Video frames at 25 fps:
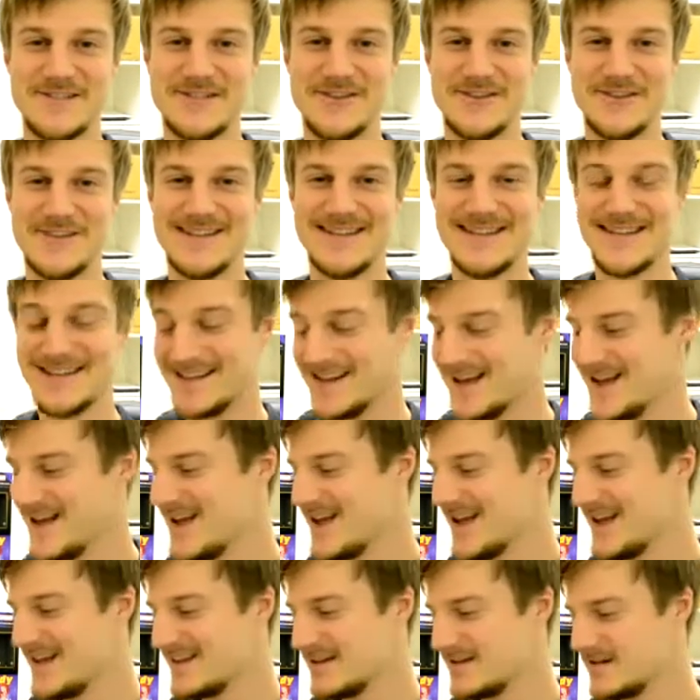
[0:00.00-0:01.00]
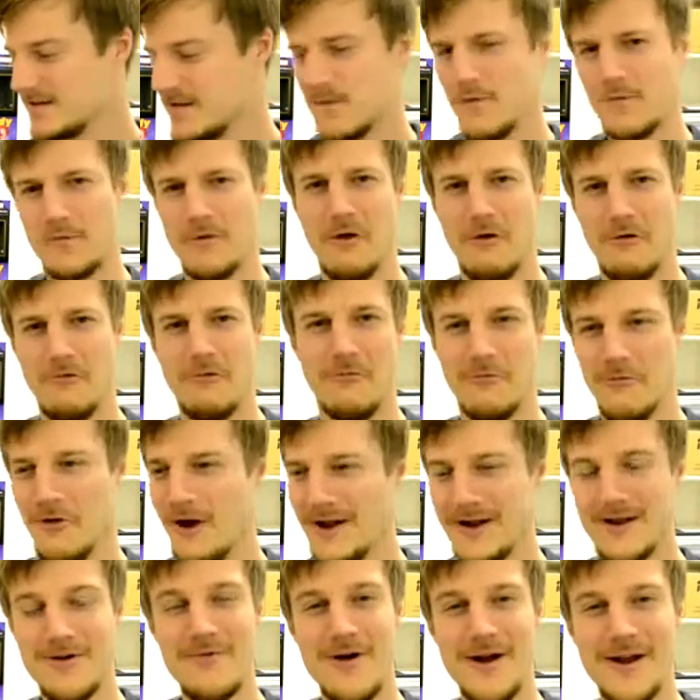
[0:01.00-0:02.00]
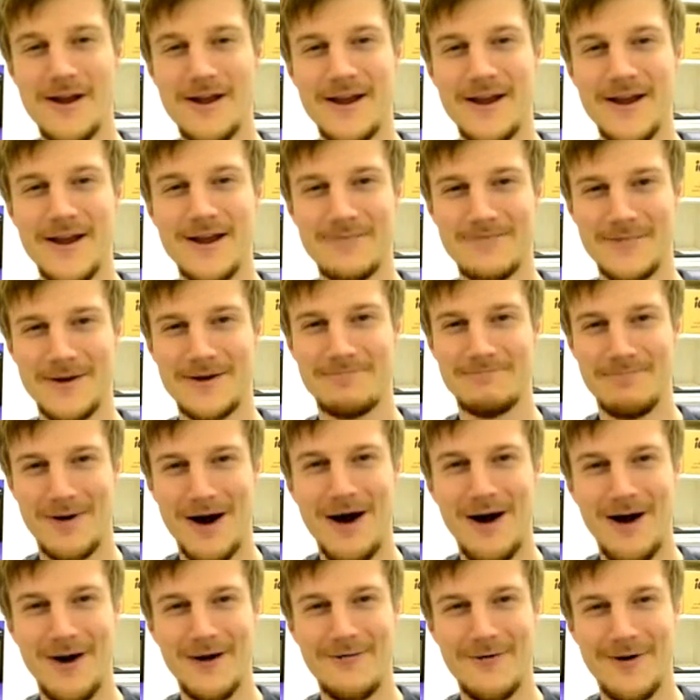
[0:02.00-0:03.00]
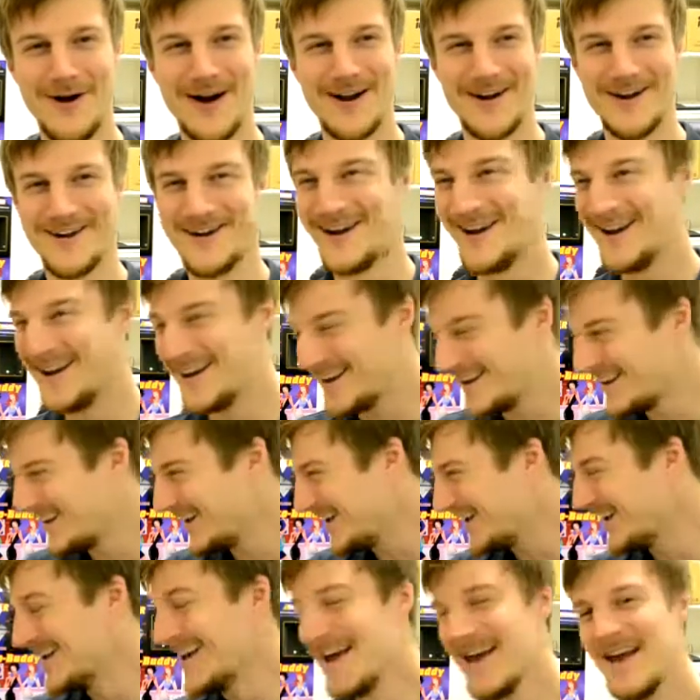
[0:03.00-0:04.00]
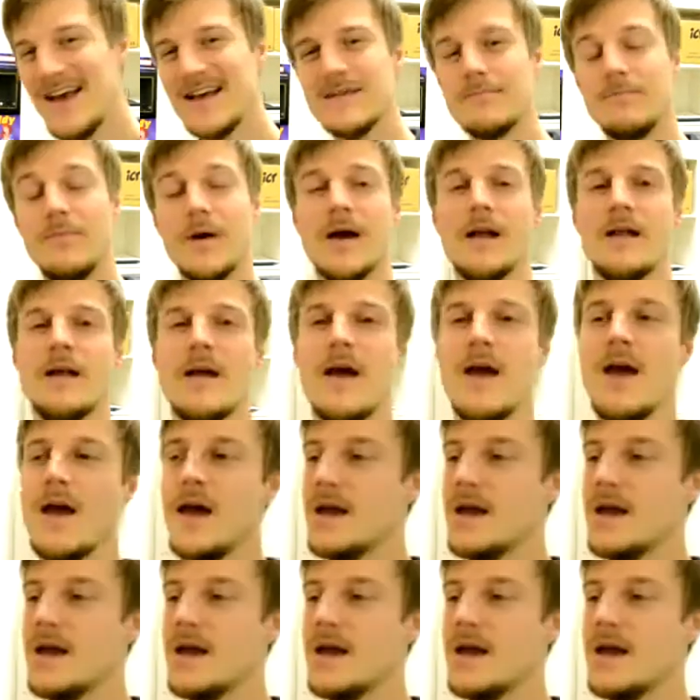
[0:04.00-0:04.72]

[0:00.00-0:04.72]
Why do you want to heat up your bong water? But